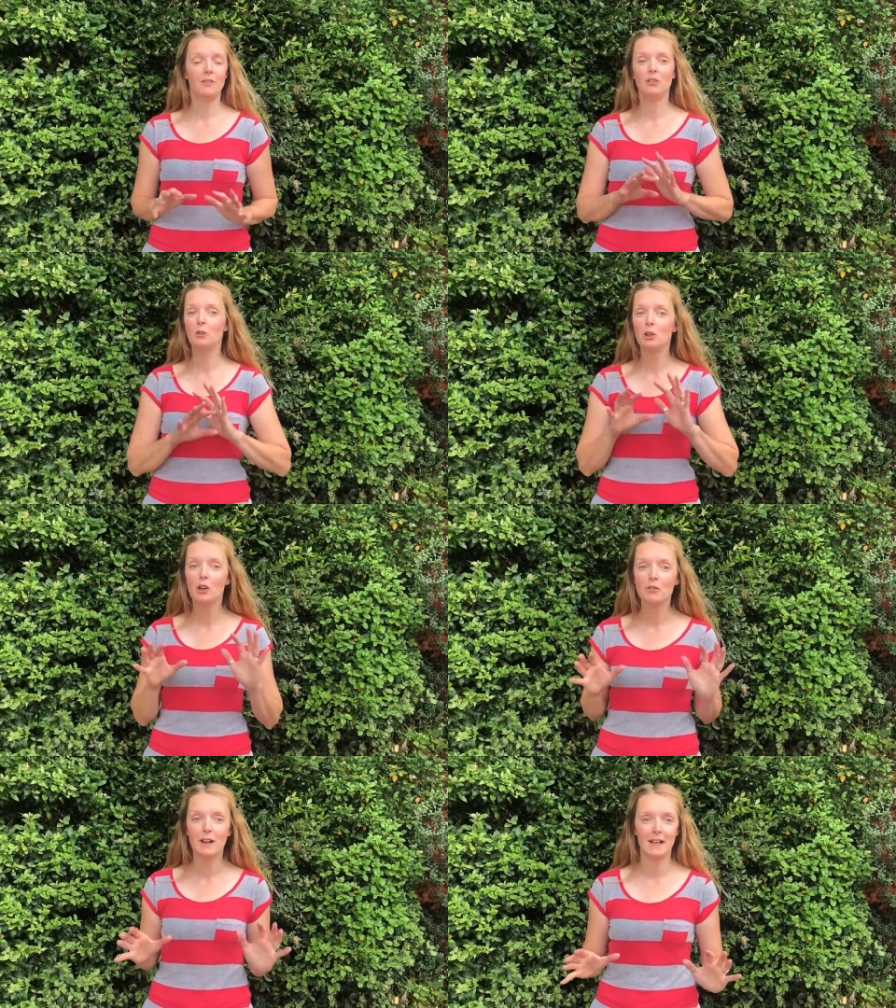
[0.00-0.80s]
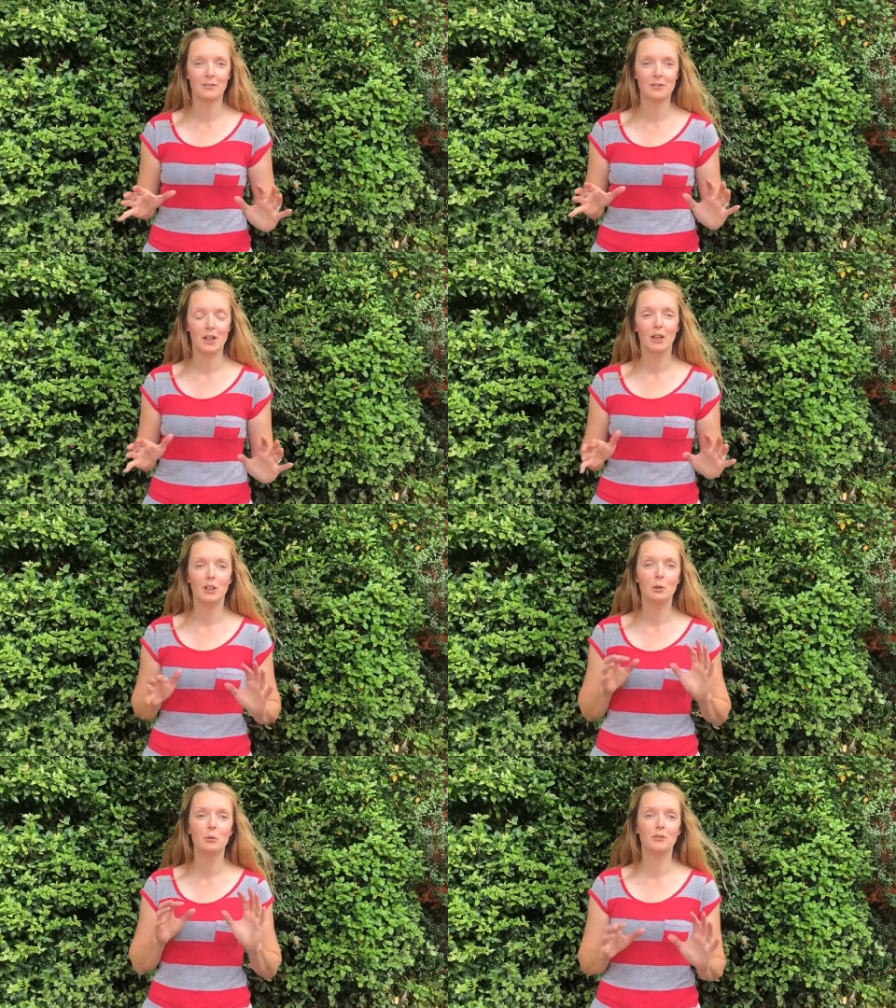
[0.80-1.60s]
If you look around,
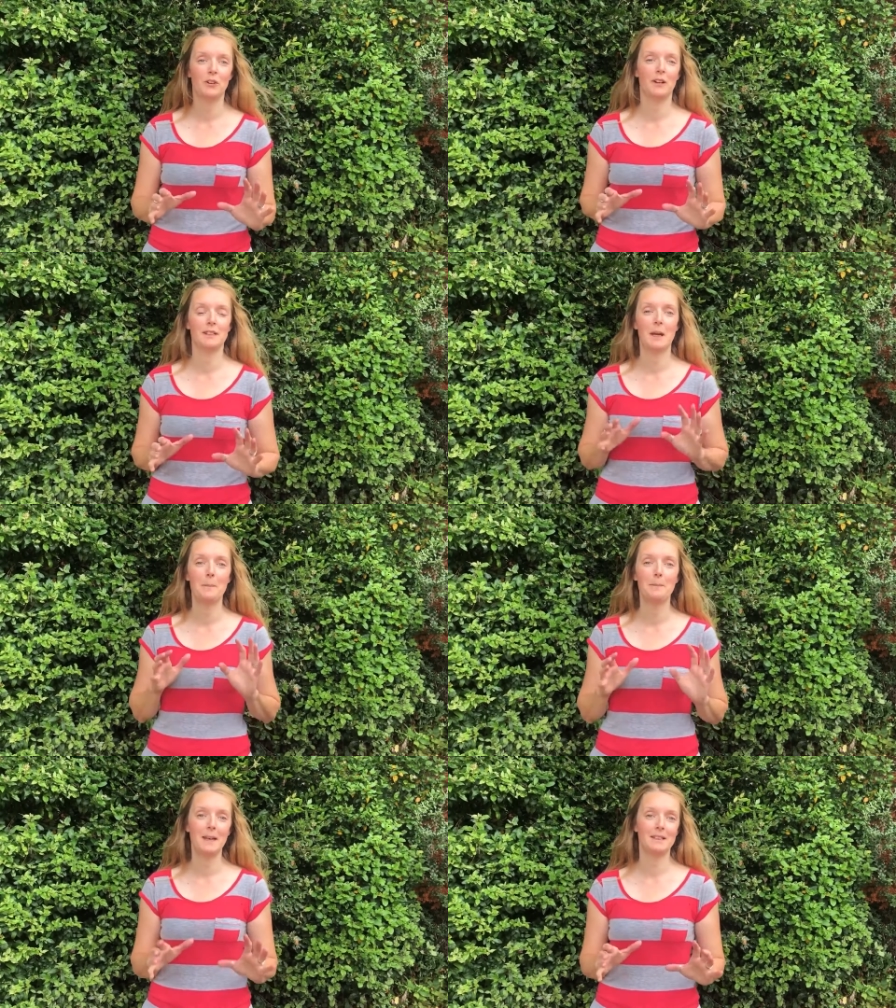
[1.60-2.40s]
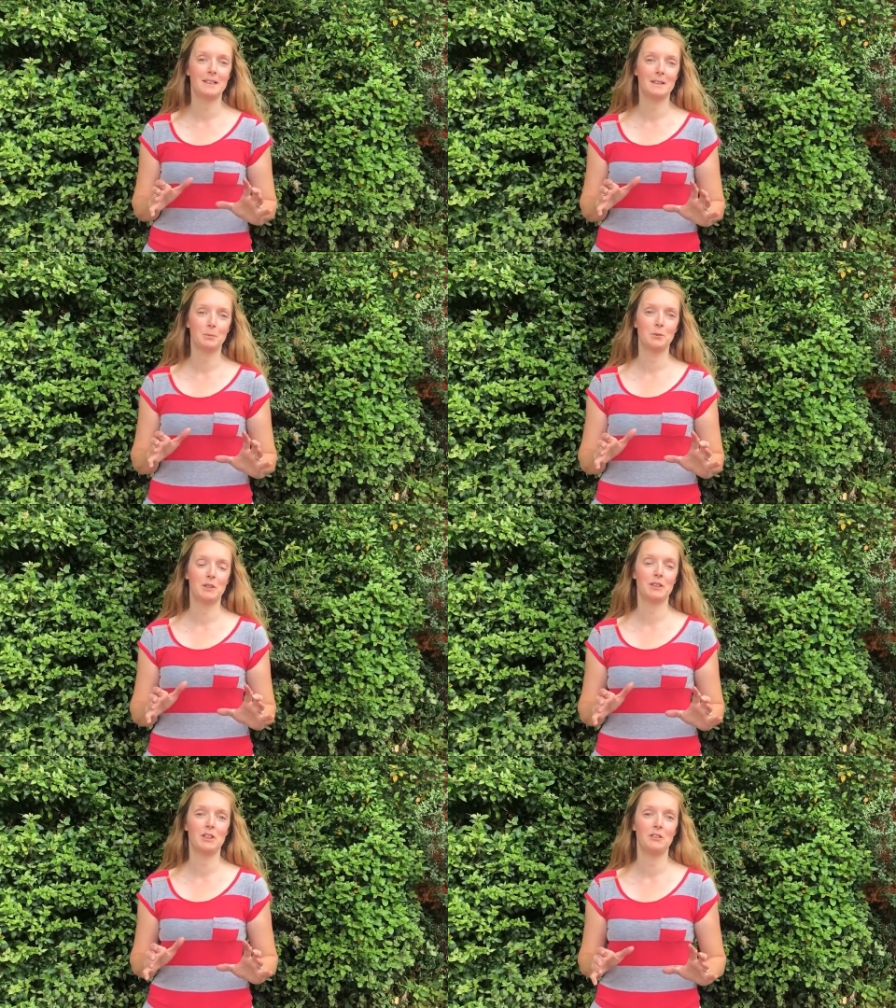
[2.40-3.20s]
you will find amazing
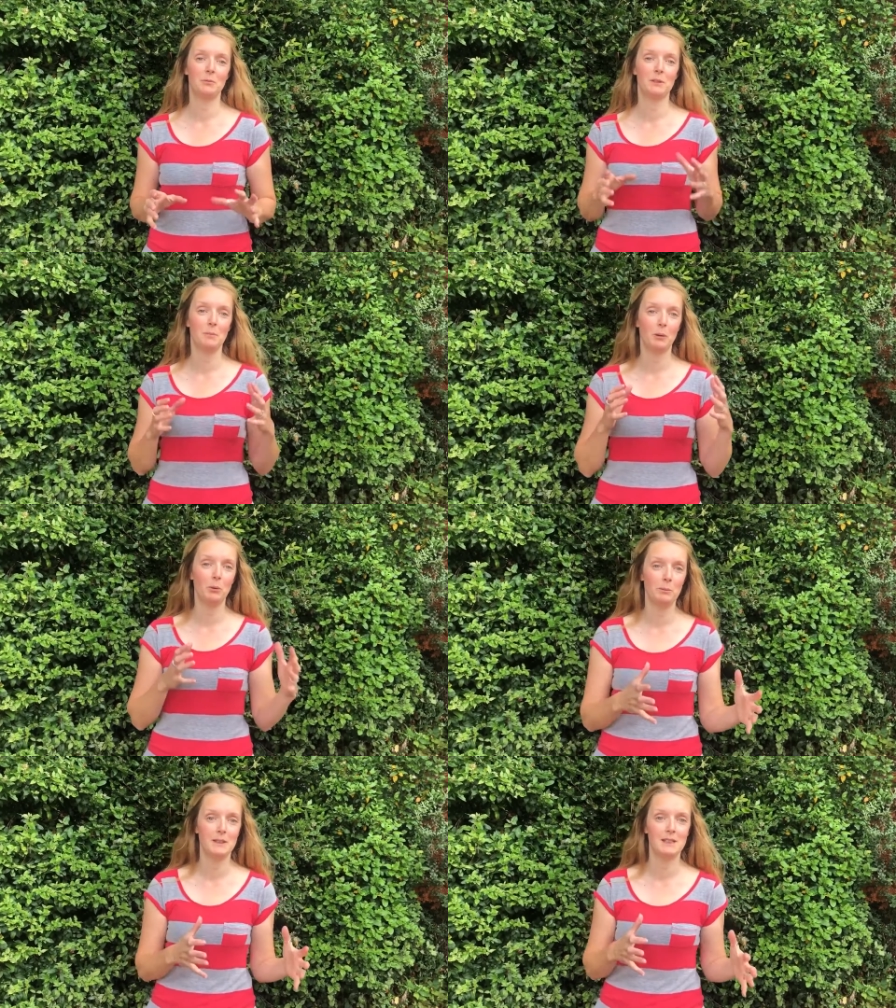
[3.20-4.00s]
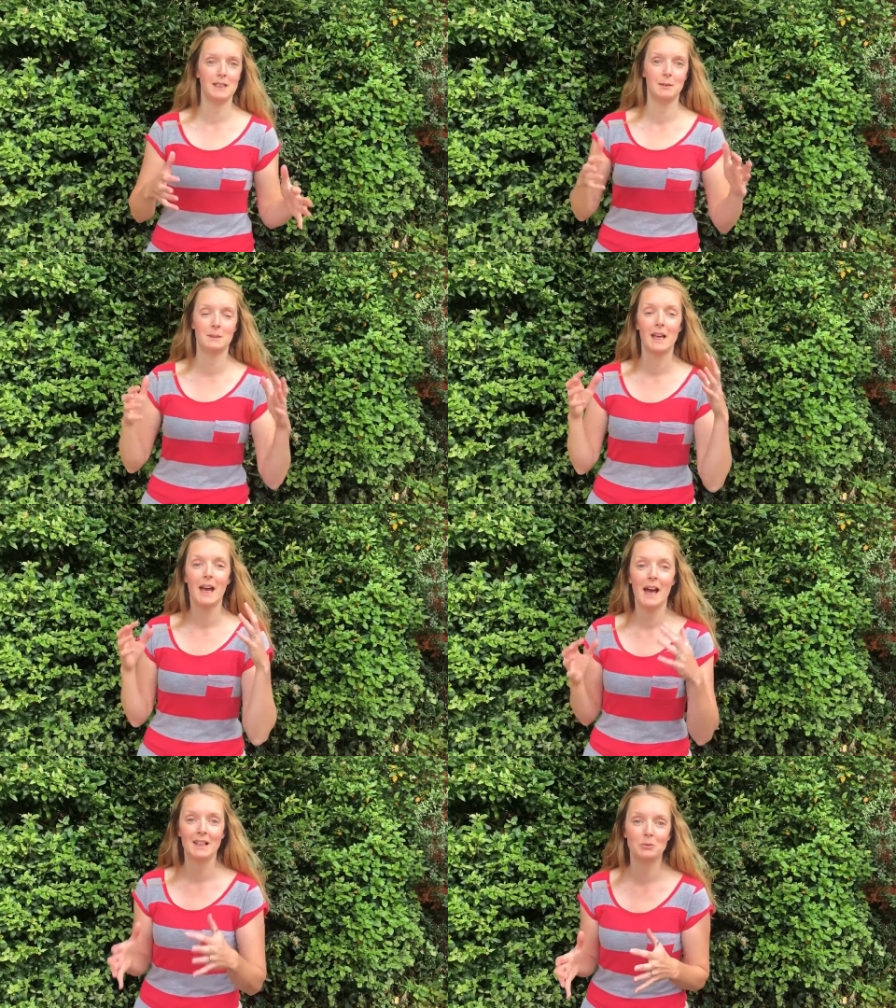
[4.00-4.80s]
sporting achievements by women's teams
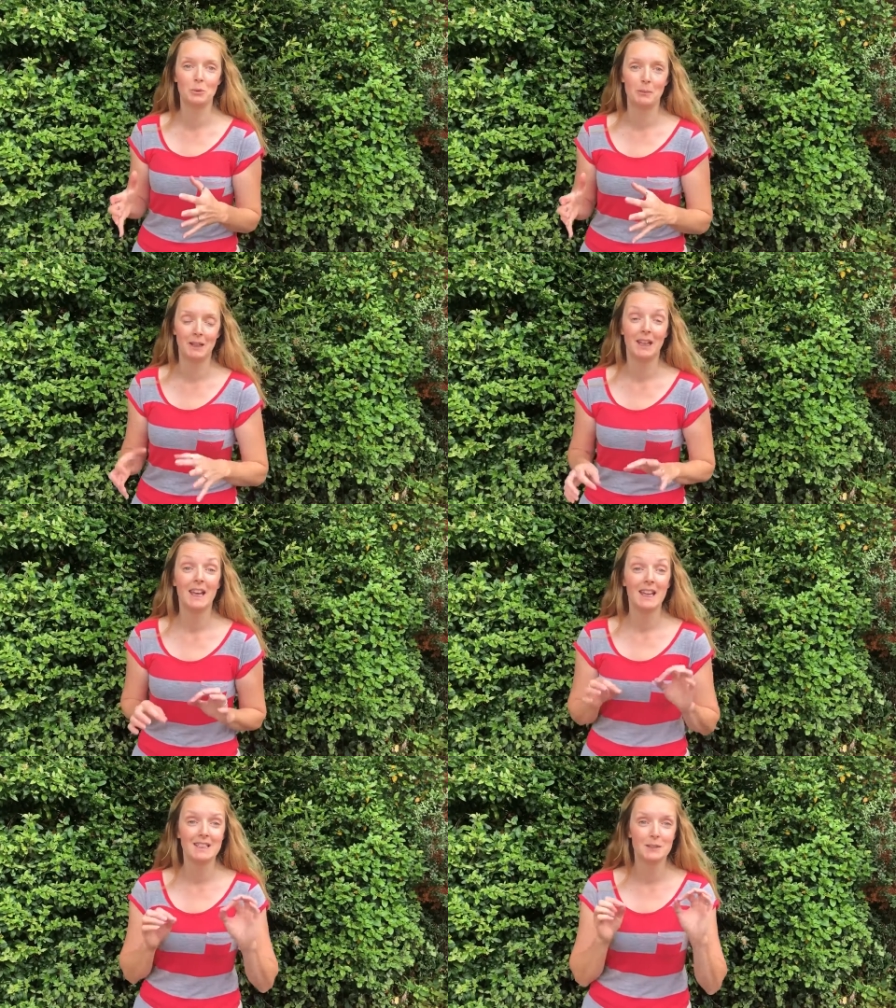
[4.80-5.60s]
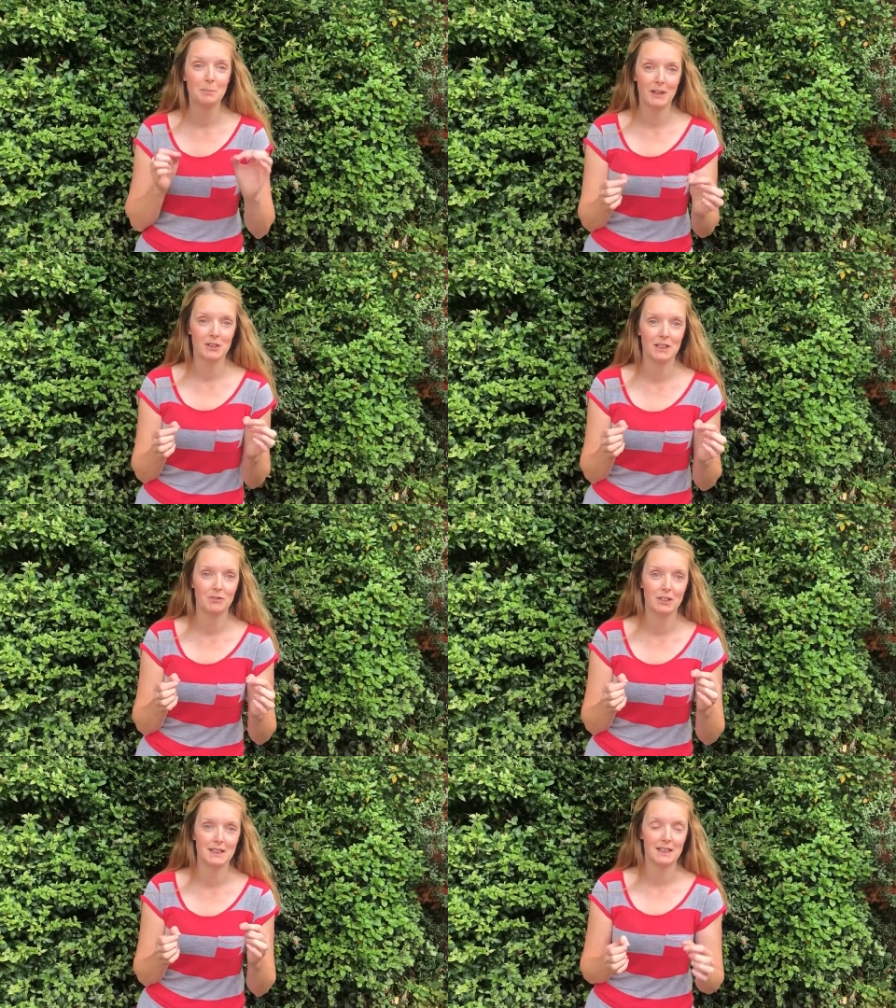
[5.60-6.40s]
and women, especially
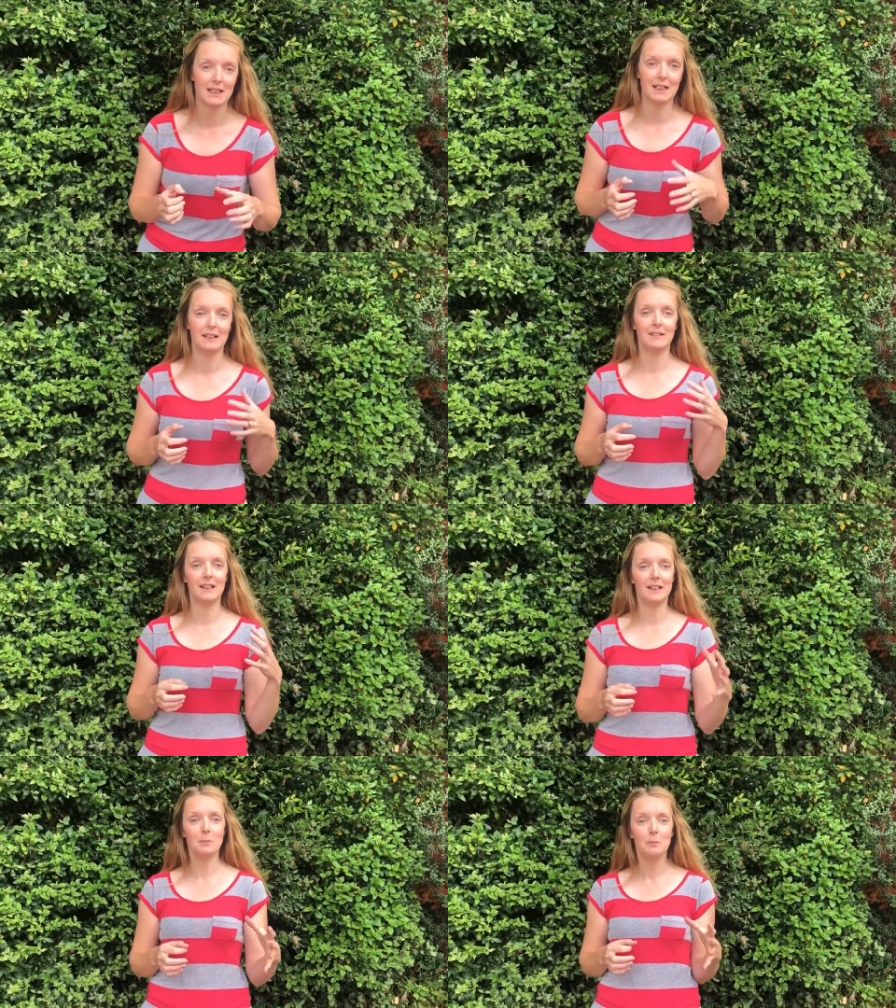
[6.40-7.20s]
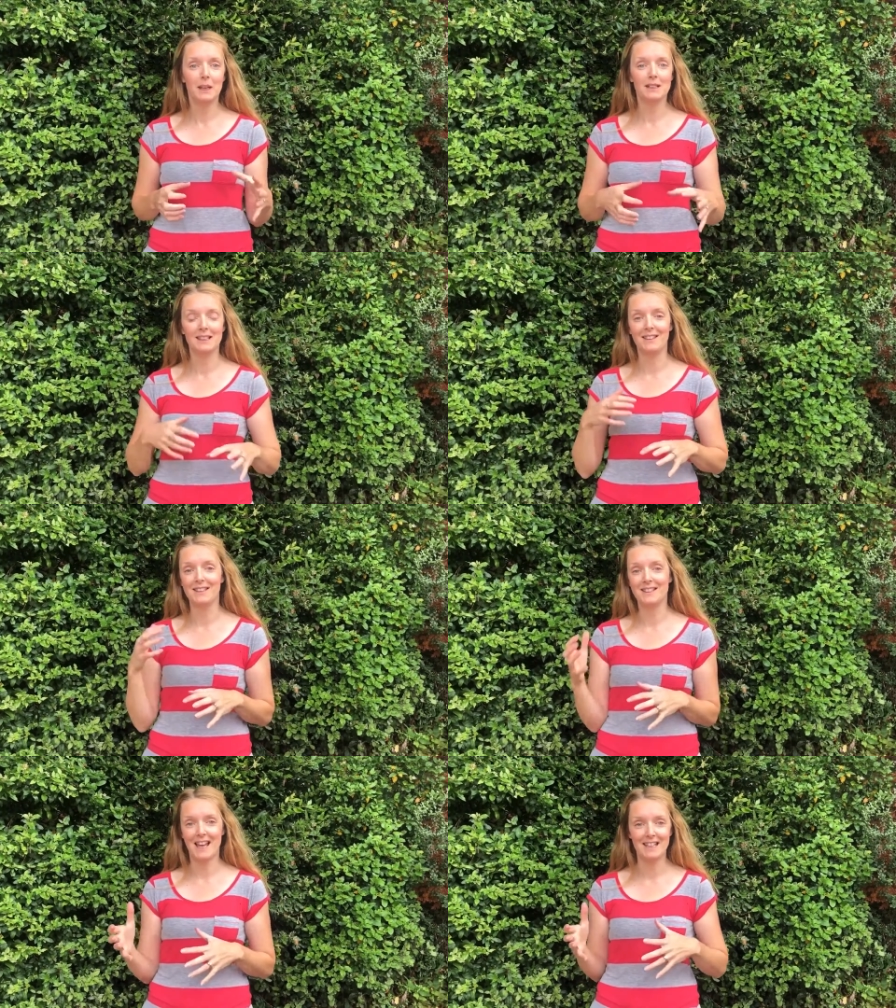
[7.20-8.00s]
recently in the Olympics and
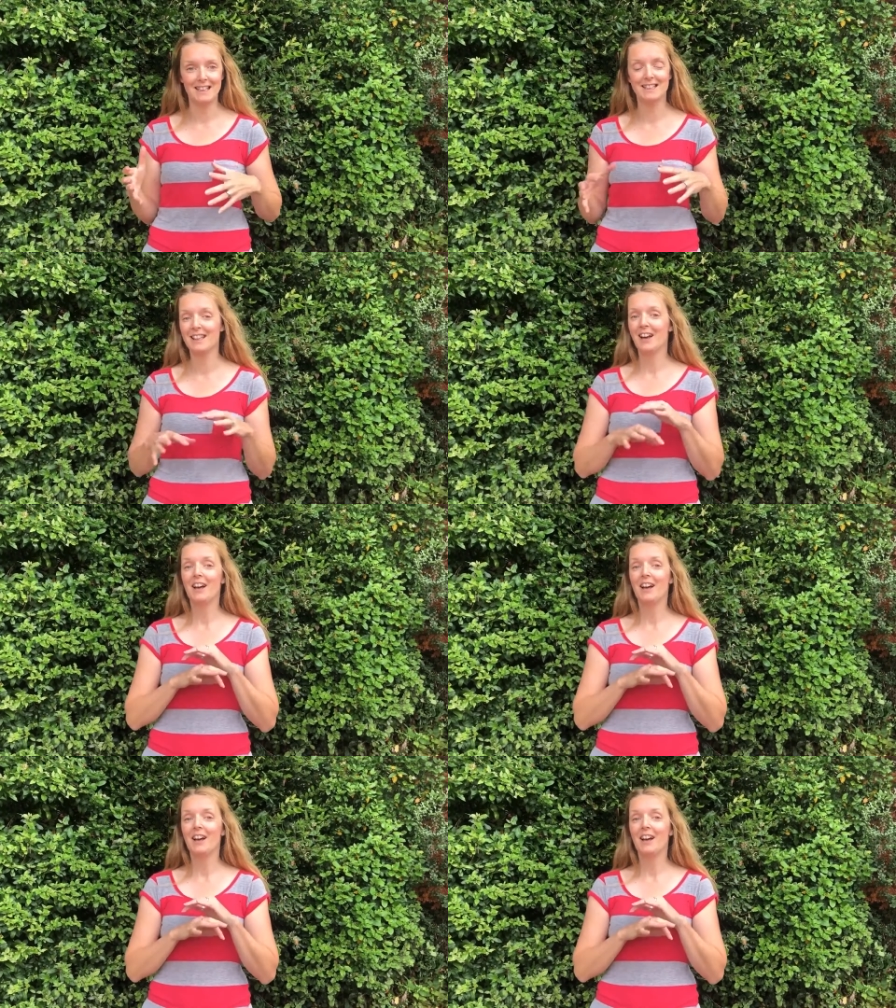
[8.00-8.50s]
the tennis.